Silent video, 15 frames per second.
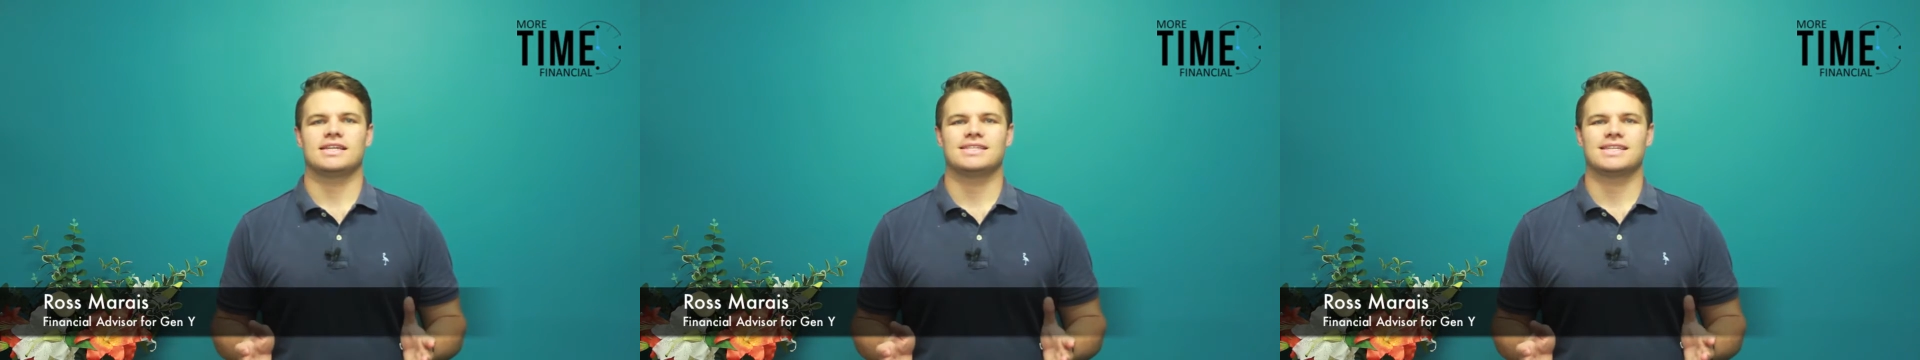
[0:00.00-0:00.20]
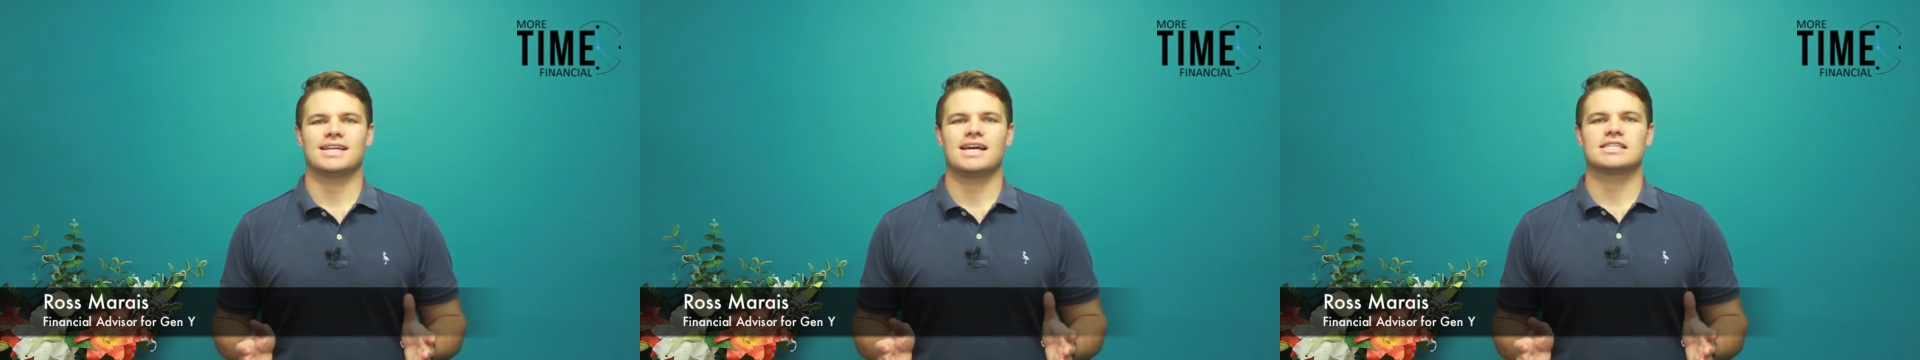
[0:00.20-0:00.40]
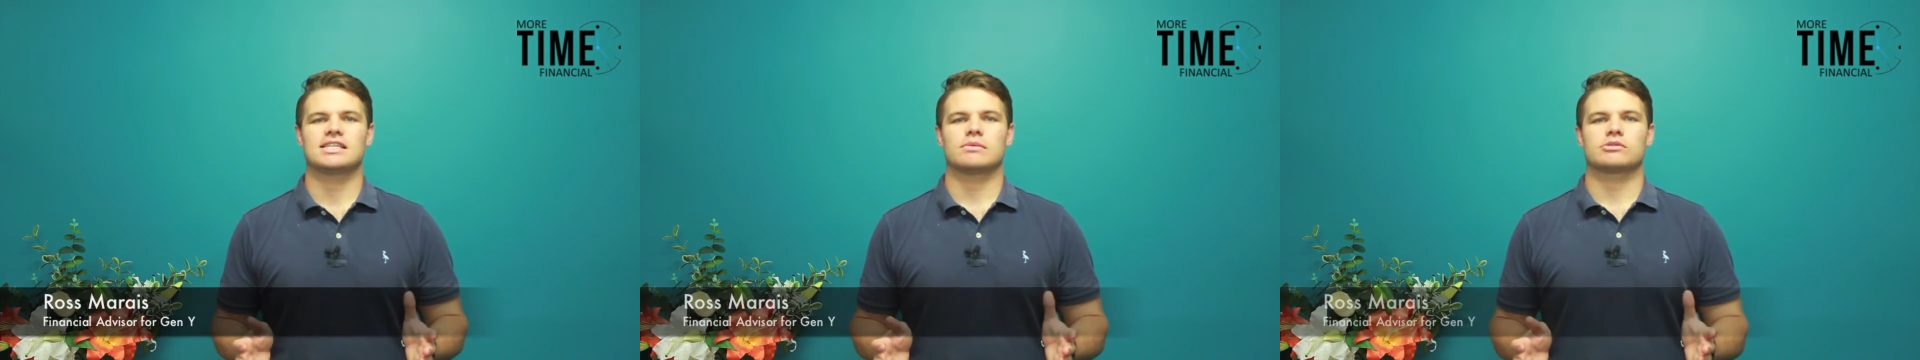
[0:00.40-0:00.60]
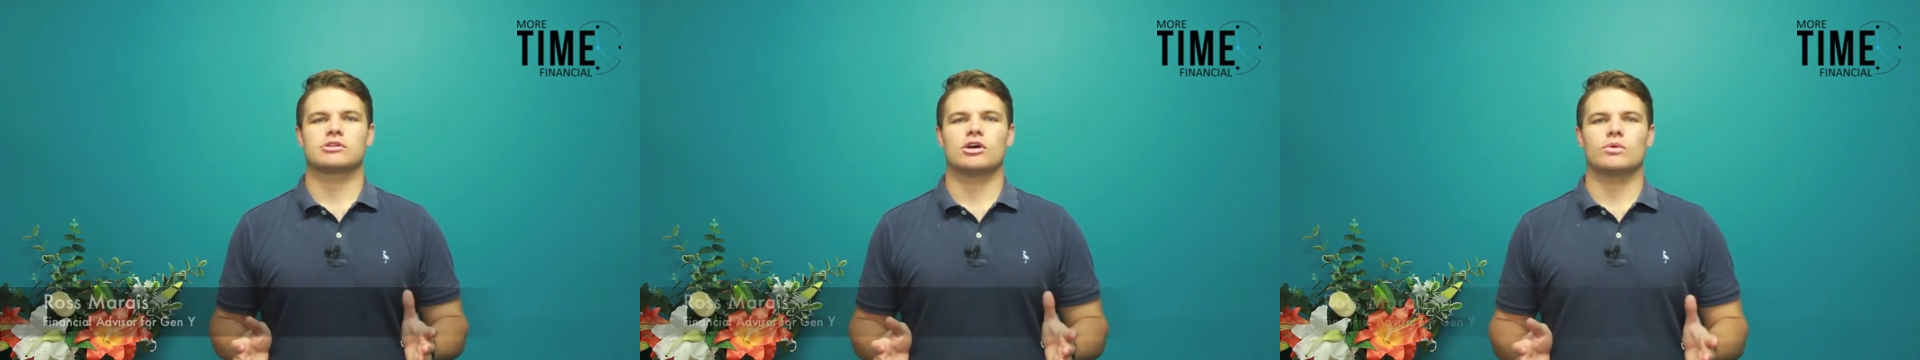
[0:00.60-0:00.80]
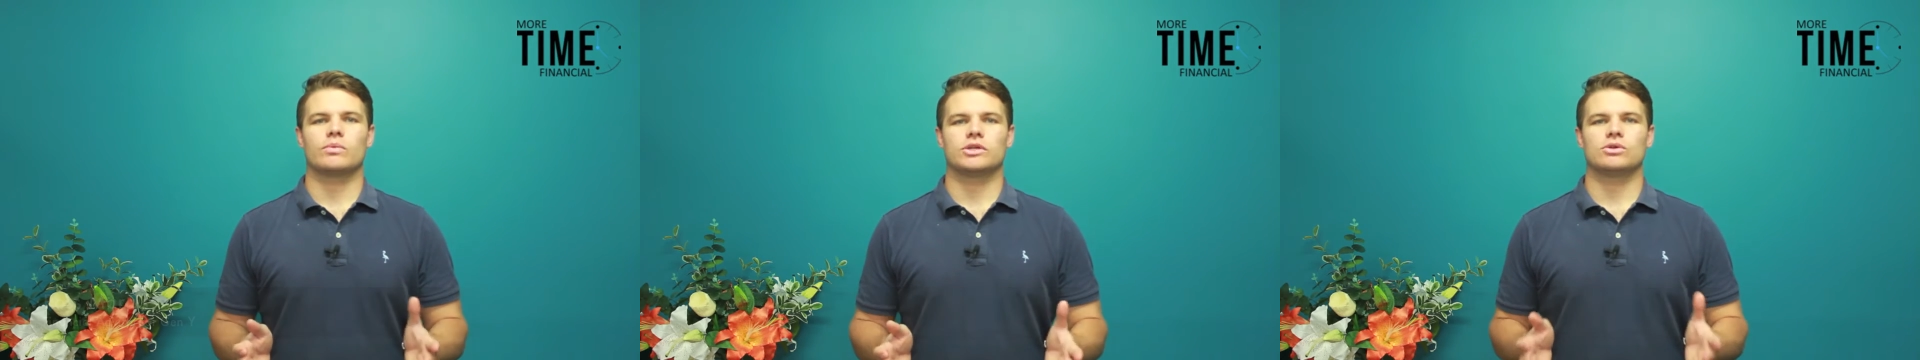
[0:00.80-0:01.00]
In today's
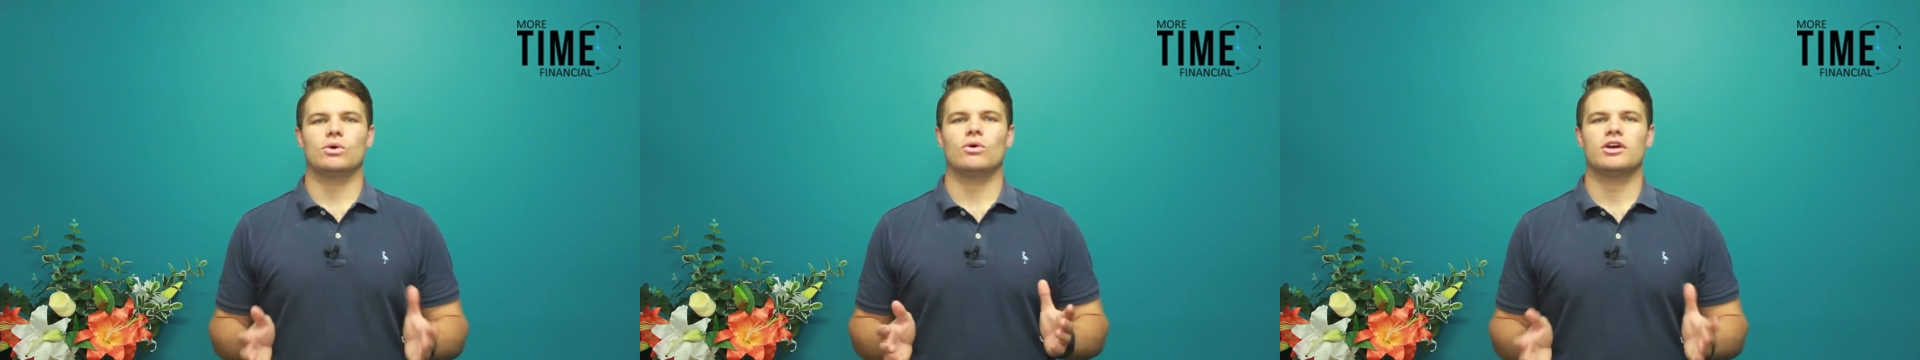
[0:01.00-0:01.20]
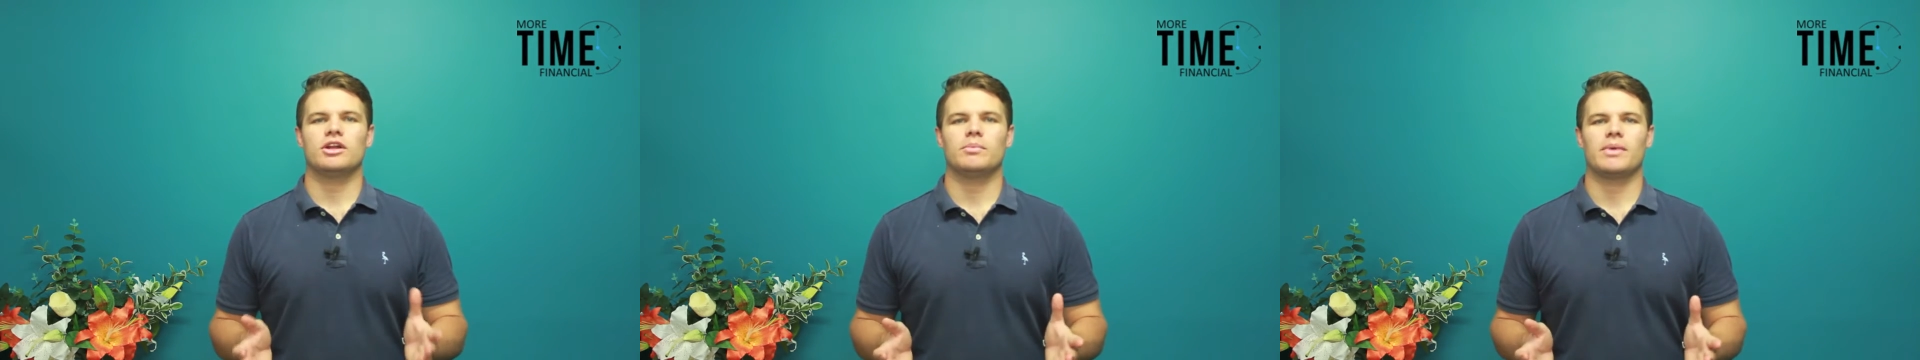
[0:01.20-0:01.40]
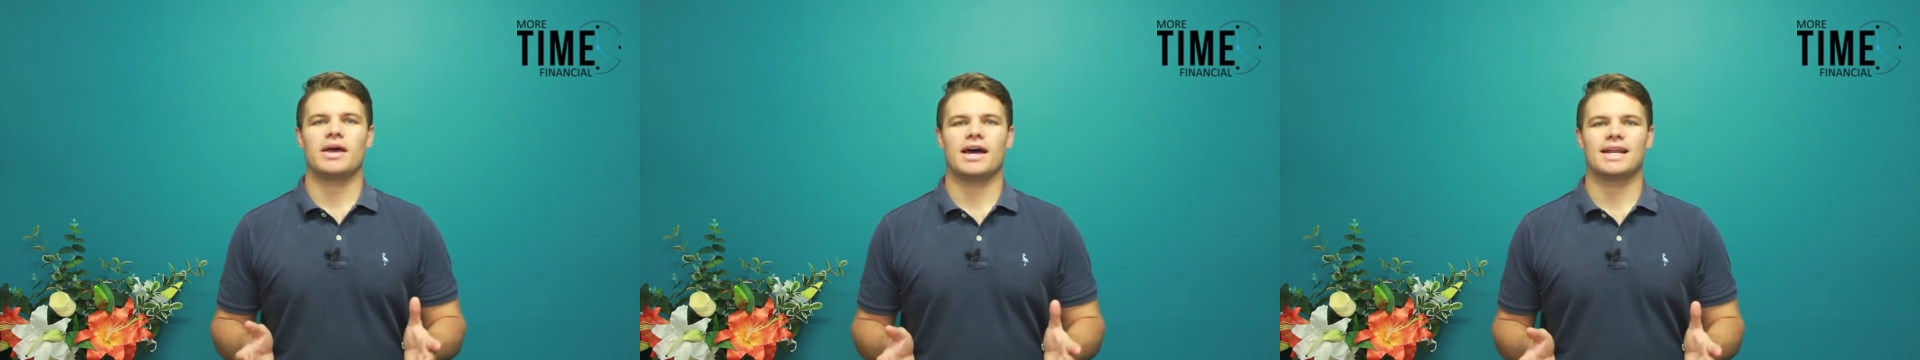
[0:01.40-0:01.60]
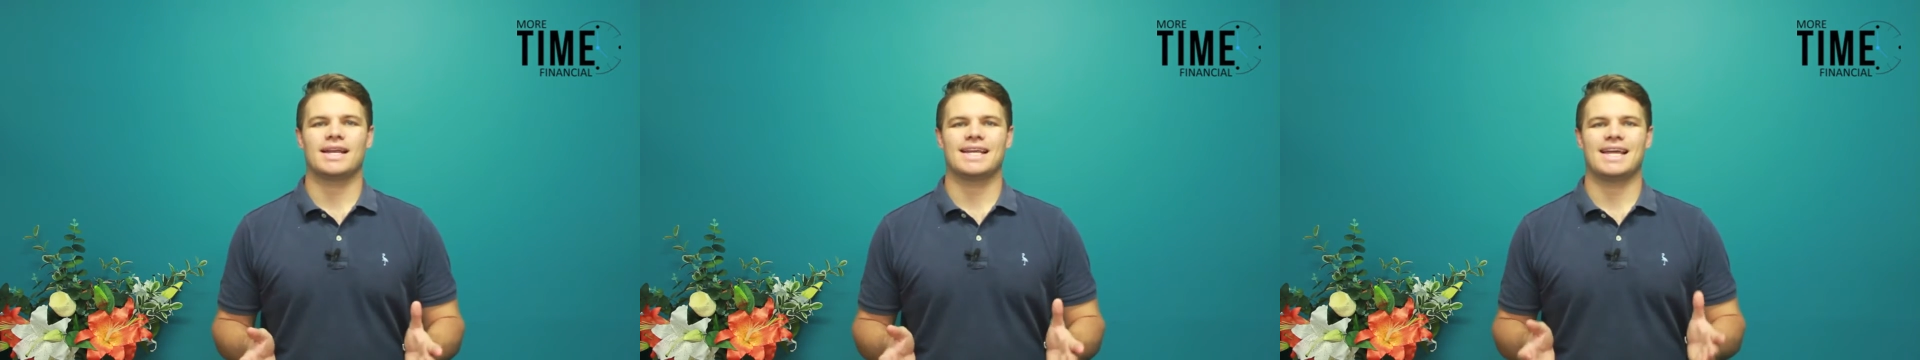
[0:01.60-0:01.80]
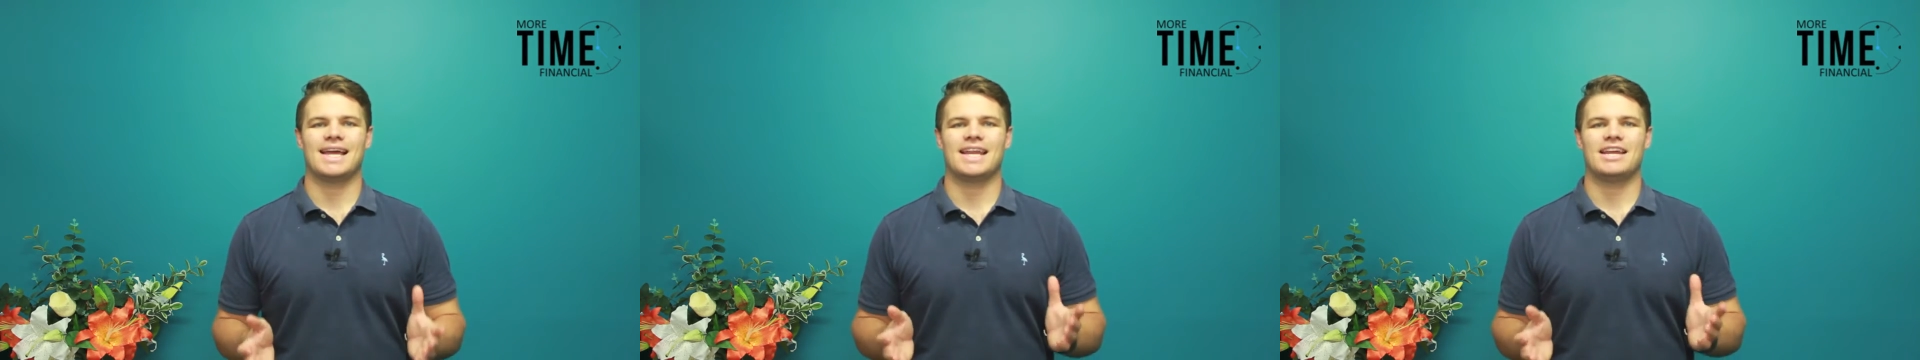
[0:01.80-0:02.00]
episode, we're talking
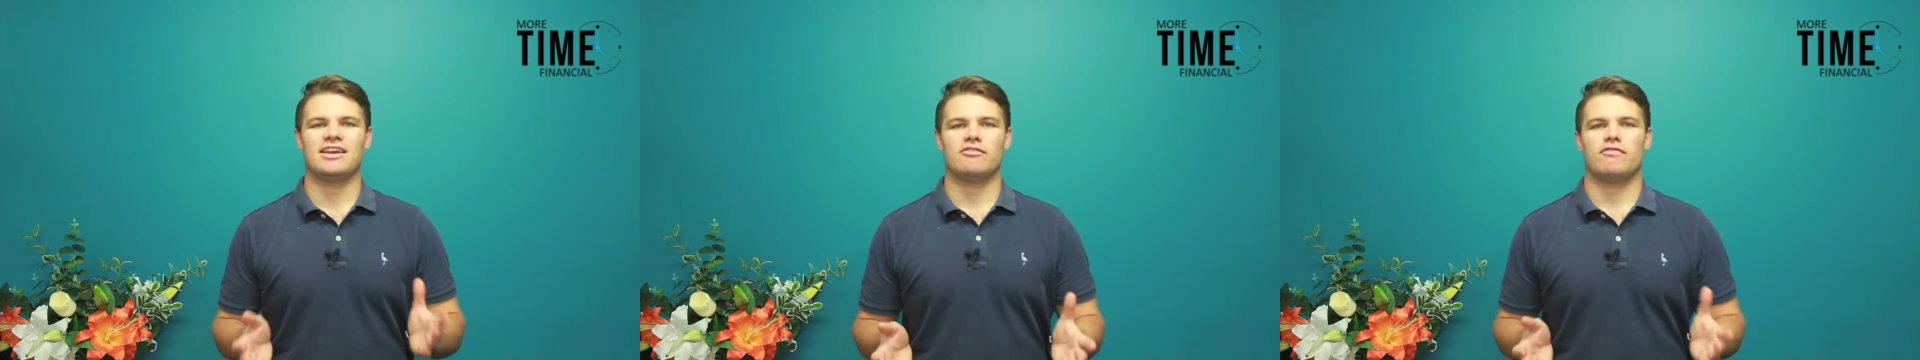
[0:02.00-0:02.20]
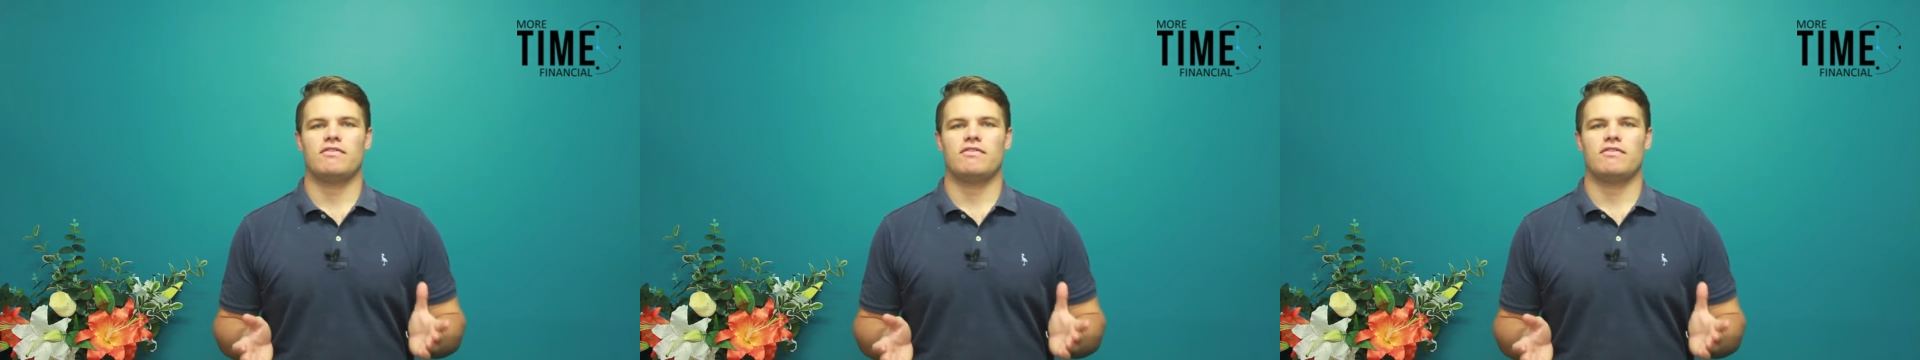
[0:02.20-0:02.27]
about getting